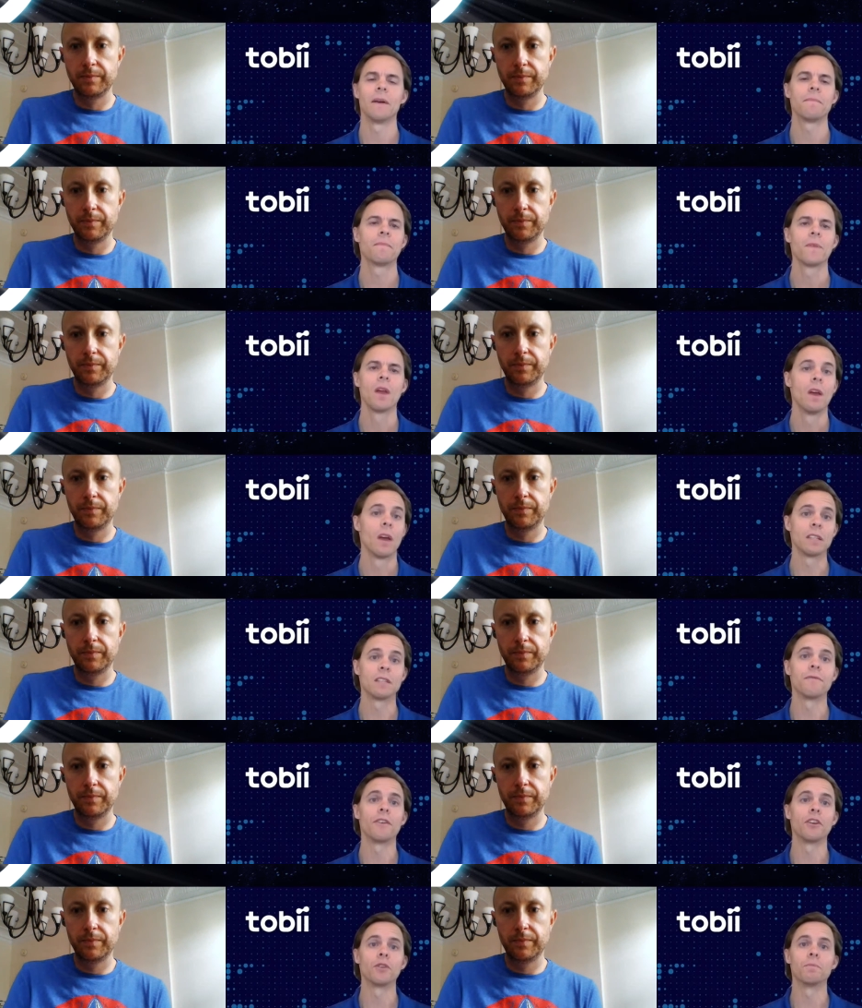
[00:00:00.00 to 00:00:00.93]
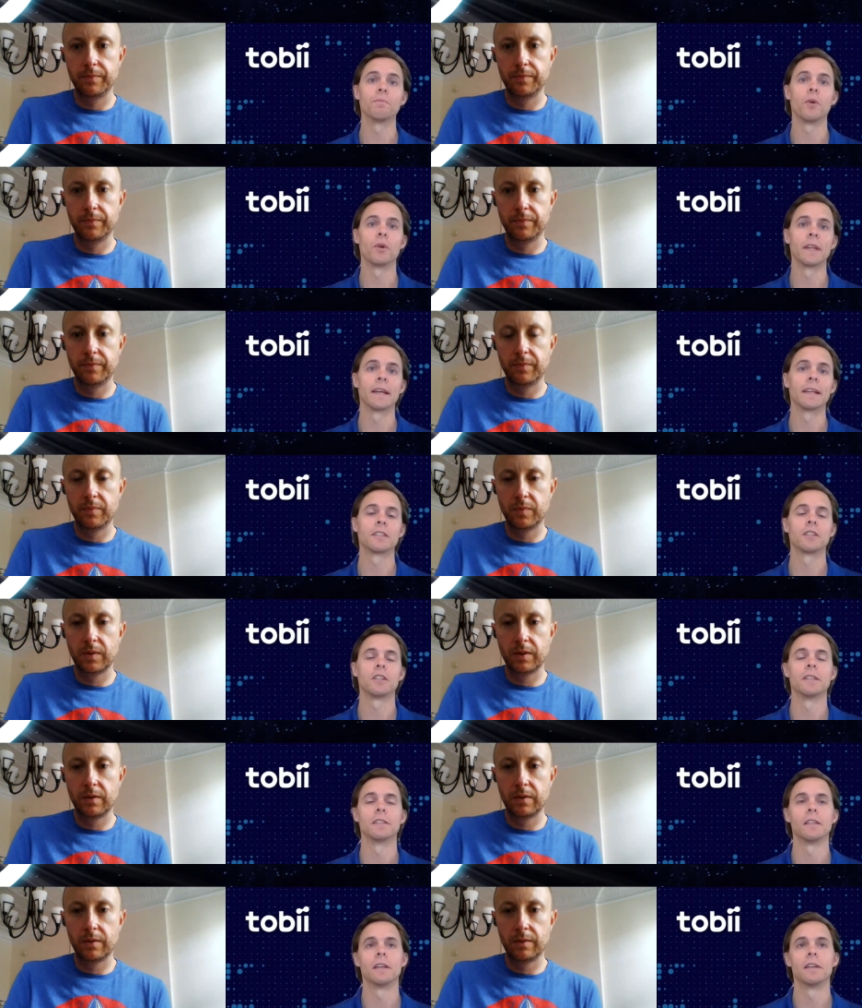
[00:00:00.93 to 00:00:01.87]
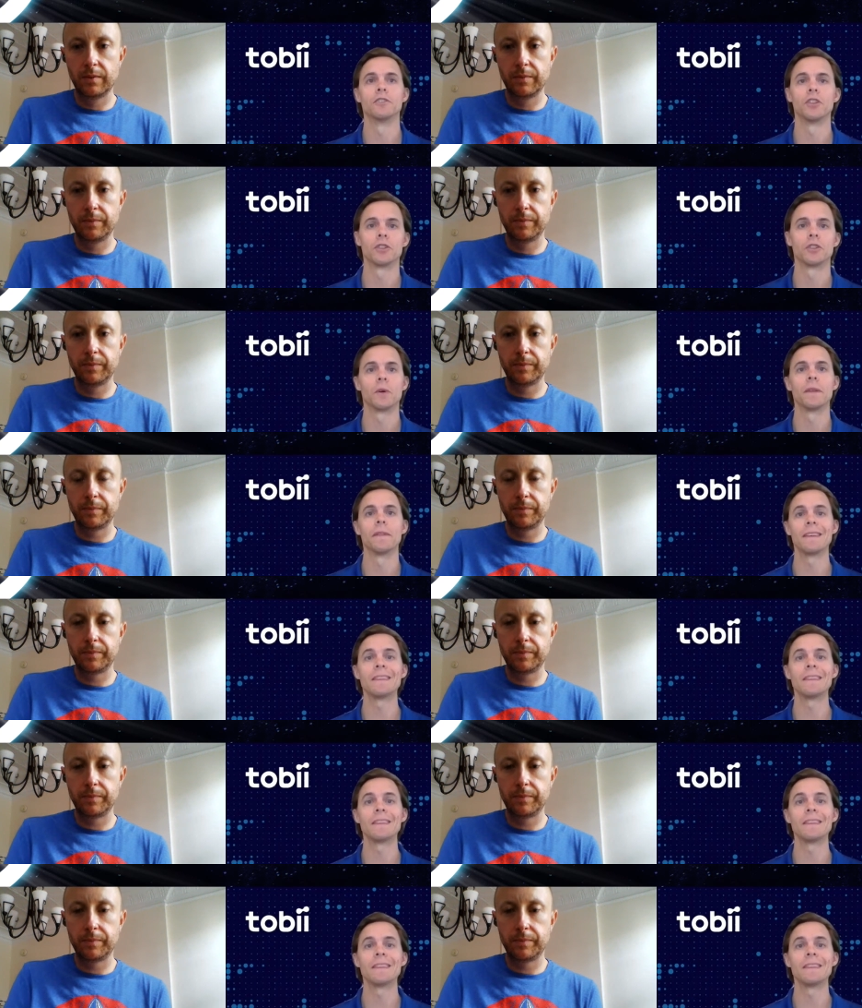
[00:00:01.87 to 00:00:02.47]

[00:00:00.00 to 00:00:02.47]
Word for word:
Speaker 1: Yeah, that's a very good point, actually, uh, Joshua.